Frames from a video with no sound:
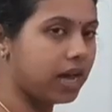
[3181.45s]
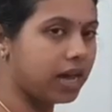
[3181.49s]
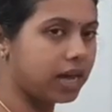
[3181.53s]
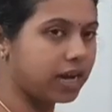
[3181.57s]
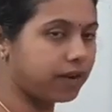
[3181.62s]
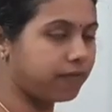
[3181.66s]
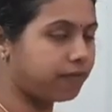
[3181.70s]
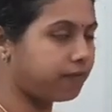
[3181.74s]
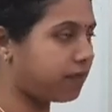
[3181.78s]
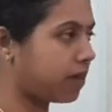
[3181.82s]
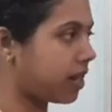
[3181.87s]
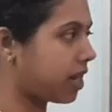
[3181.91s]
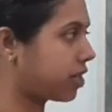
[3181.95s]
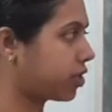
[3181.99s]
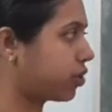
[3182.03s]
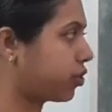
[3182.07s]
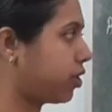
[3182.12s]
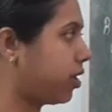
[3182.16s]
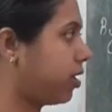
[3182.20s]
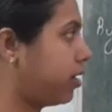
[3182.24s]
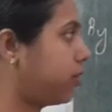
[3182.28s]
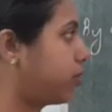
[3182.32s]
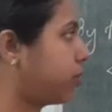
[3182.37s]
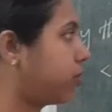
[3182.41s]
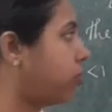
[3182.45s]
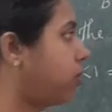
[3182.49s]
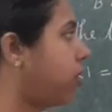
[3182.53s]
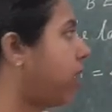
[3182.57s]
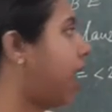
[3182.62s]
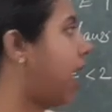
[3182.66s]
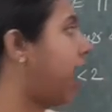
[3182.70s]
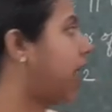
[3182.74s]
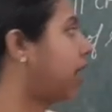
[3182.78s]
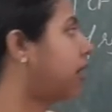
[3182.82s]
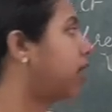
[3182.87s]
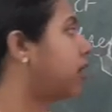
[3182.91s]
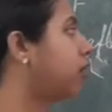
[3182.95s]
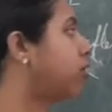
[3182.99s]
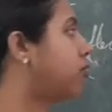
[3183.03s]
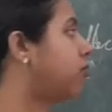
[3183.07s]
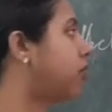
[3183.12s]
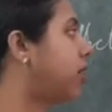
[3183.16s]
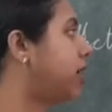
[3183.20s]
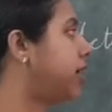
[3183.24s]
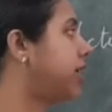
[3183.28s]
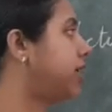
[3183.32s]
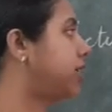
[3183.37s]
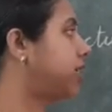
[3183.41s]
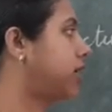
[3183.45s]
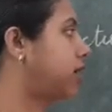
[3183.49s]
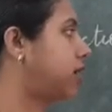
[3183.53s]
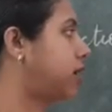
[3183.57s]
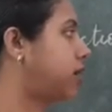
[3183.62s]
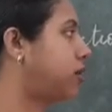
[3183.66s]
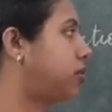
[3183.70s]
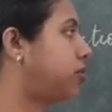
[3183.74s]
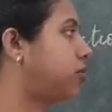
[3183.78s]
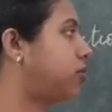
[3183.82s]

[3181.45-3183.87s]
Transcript: reflection. So angle 1 is equal